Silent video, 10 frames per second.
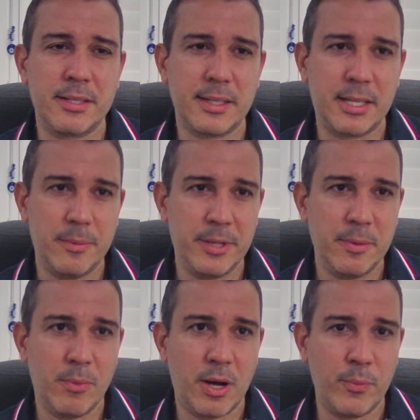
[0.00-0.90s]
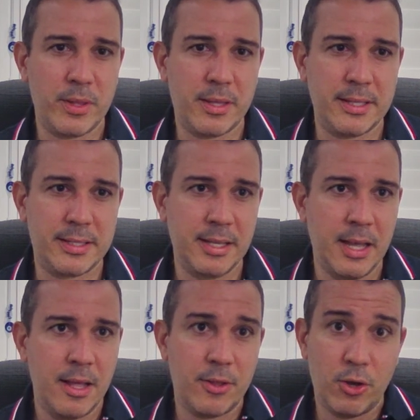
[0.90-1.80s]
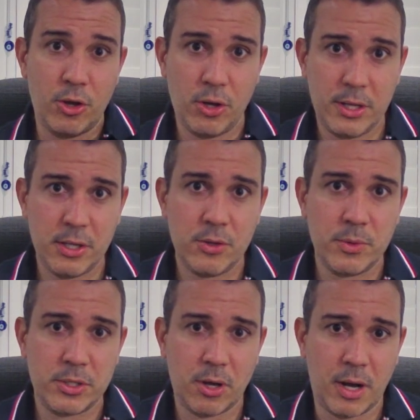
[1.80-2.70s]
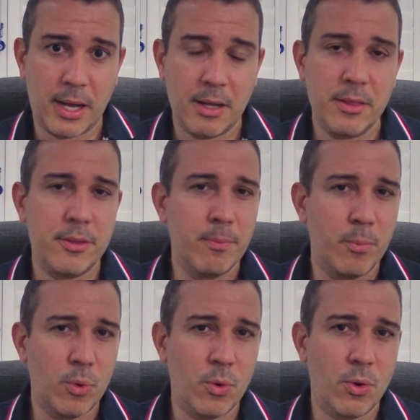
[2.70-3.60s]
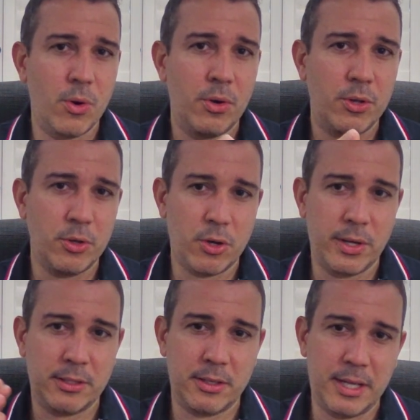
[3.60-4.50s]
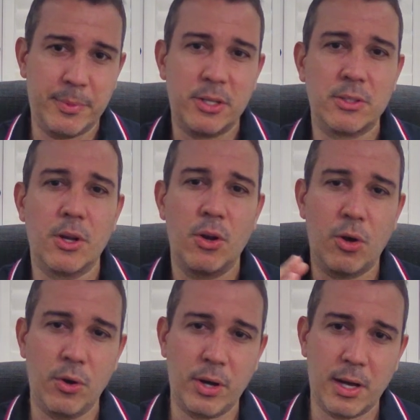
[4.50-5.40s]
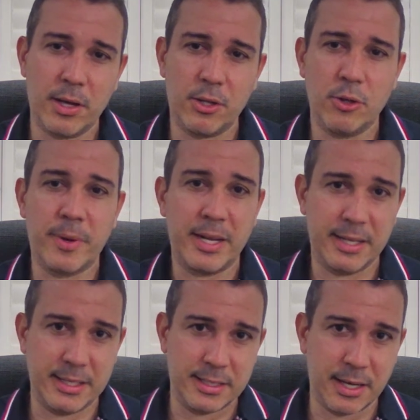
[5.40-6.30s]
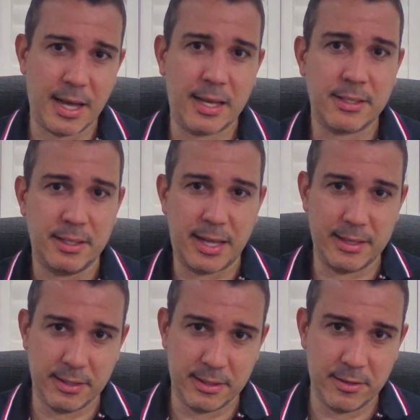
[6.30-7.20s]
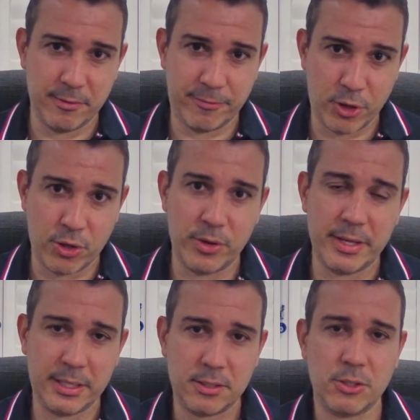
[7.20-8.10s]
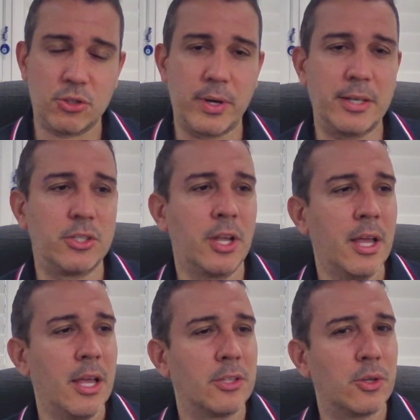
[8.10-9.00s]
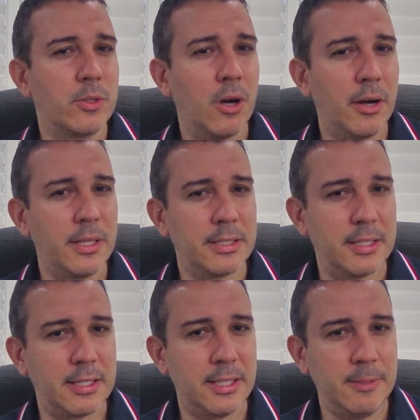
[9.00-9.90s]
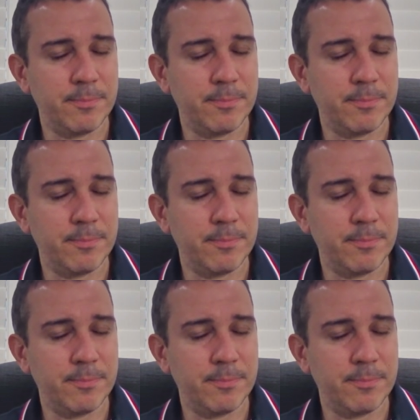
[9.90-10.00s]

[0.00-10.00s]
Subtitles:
keeping in mind with this, the earlier you retire, the more you're going to need, because the longer your money needs to last and the further it needs to stretch. So retiring at 60,